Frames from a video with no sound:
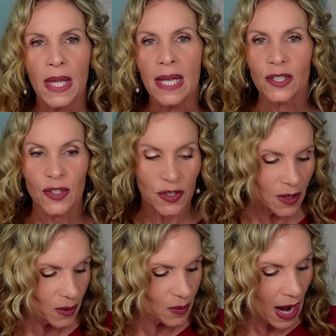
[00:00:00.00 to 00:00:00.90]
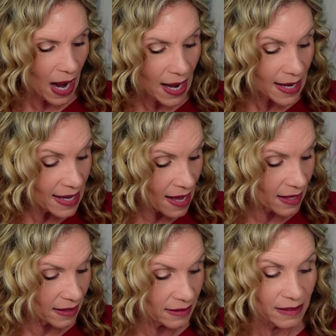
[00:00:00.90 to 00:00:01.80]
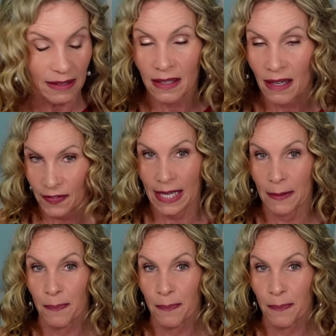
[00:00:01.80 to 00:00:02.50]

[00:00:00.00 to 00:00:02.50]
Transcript: So I love it.